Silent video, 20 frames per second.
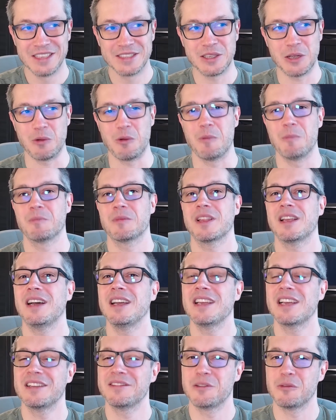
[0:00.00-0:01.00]
So
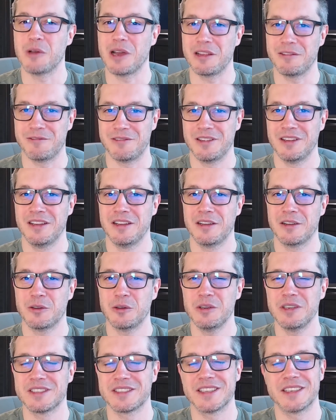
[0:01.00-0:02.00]
I have a wife
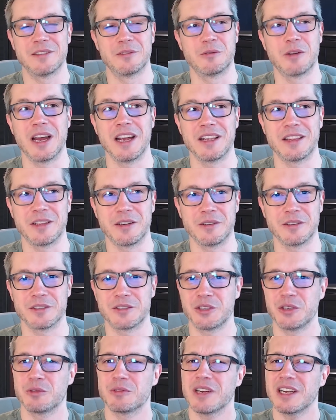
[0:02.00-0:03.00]
who is a writer.
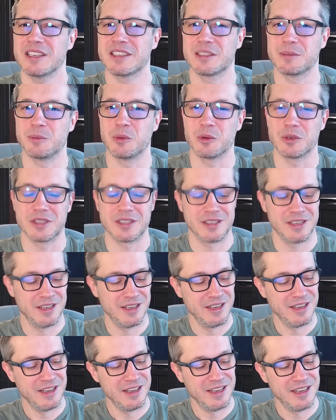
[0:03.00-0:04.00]
She writes books
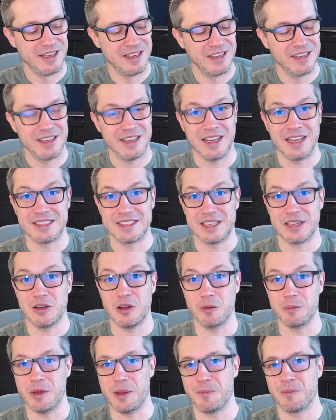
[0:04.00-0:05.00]
as a
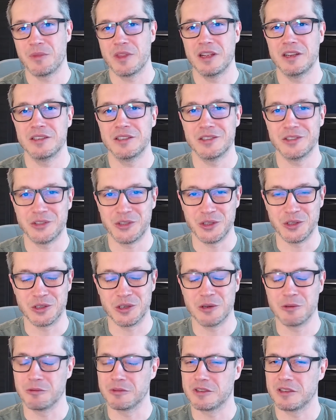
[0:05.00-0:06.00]
hobby. She
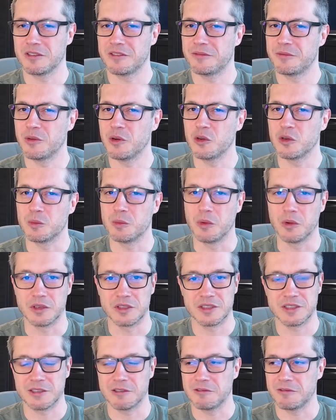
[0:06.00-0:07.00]
wrote 4
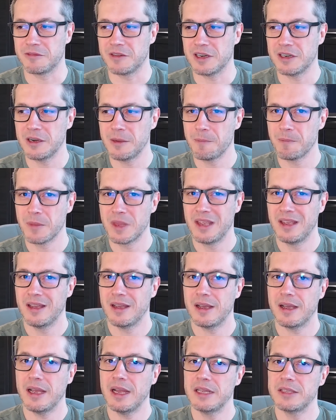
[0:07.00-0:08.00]
books so far,
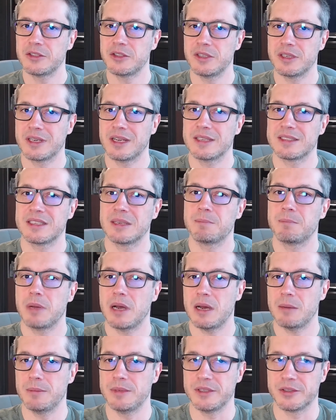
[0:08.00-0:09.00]
and she has a
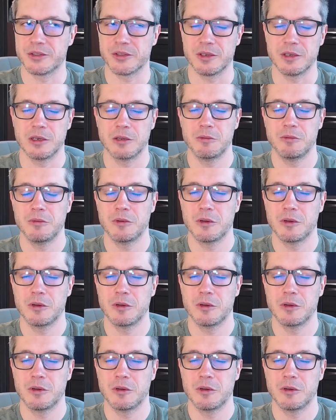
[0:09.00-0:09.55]
publisher